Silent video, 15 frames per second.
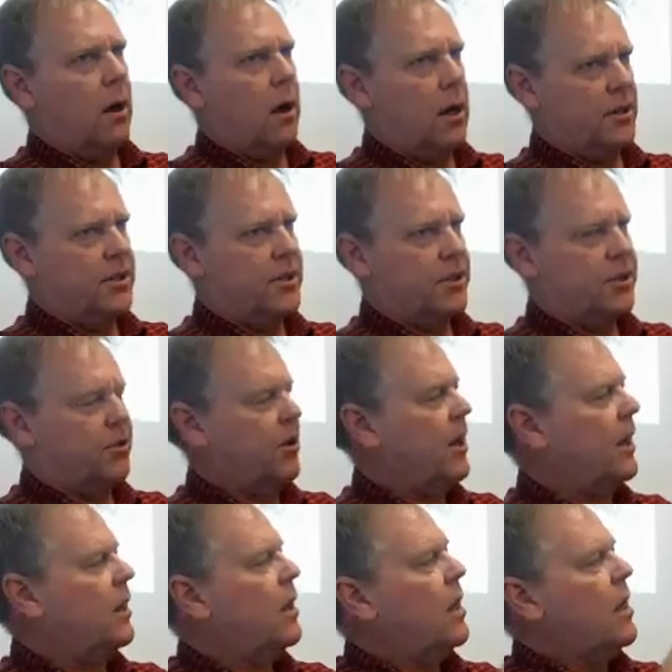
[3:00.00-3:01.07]
onto the
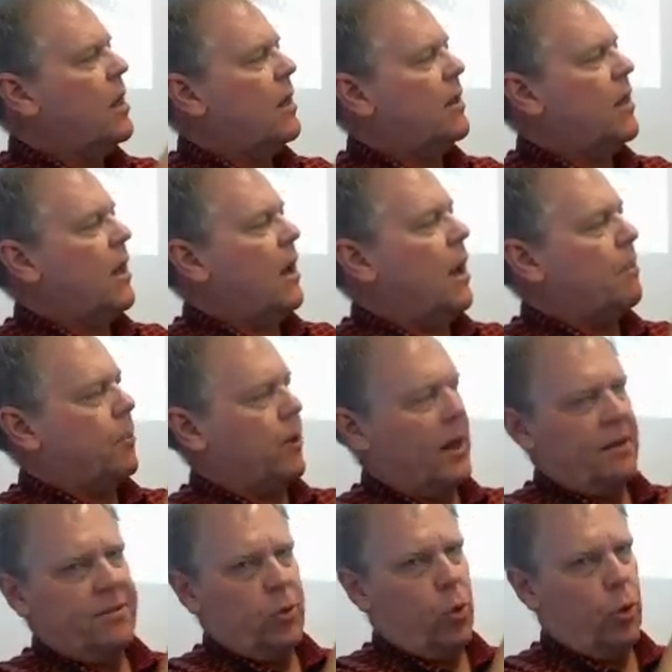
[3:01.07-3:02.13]
screen, upper
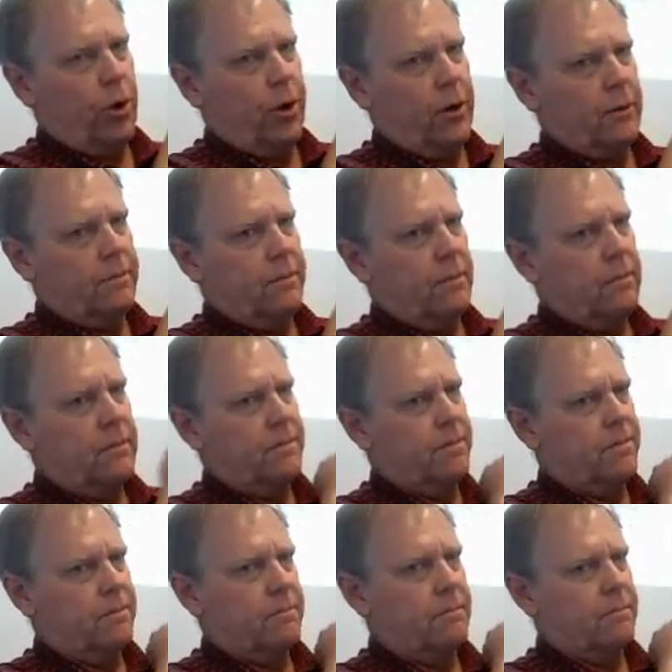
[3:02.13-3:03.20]
left corner.
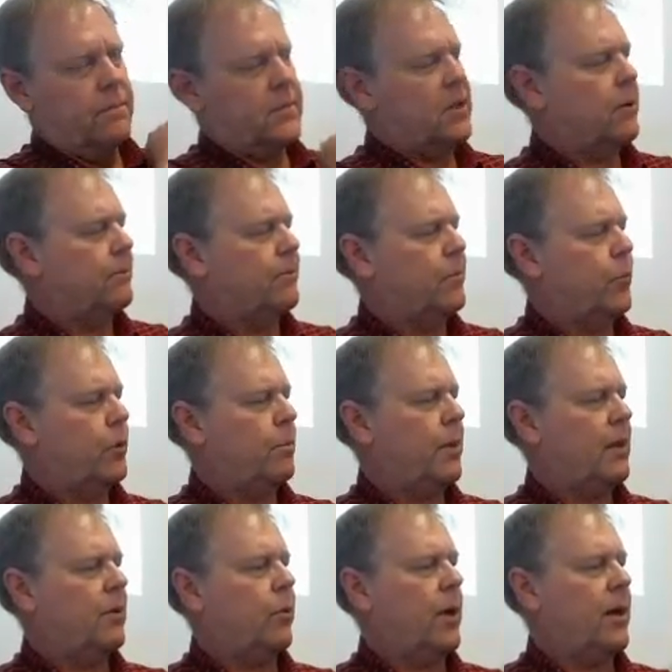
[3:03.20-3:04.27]
So would
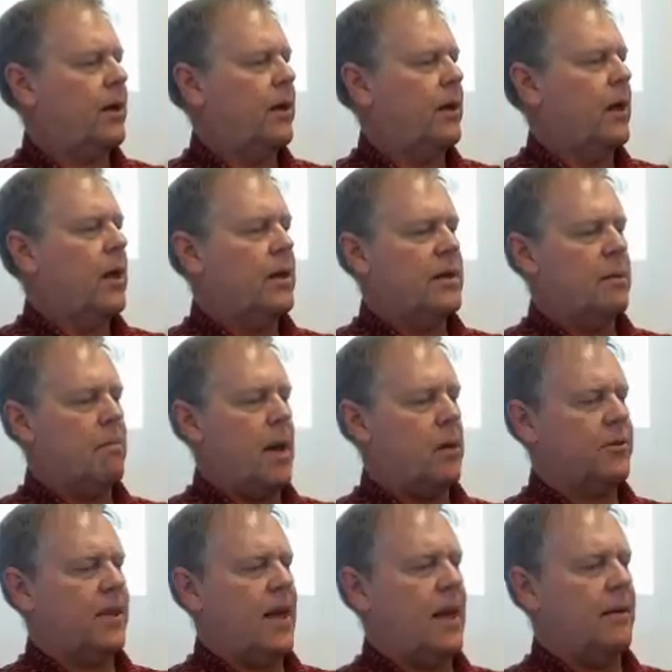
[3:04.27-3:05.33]
be the way to
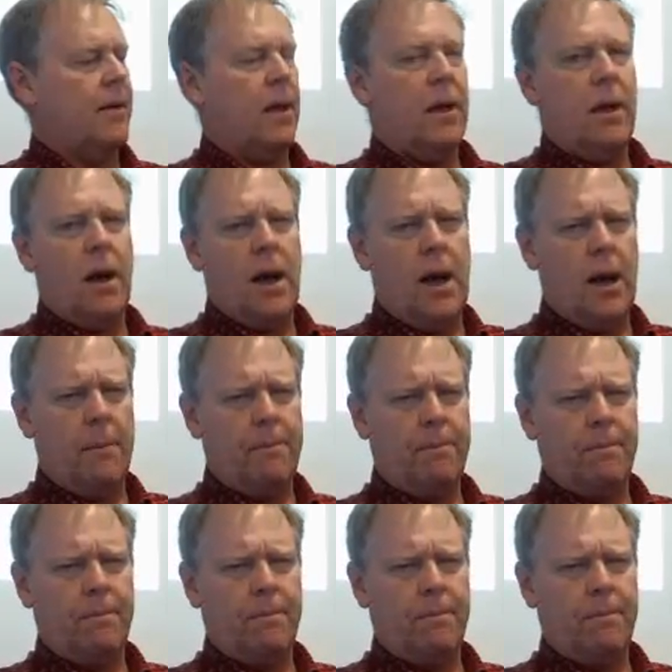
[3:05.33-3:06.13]
mount that. Then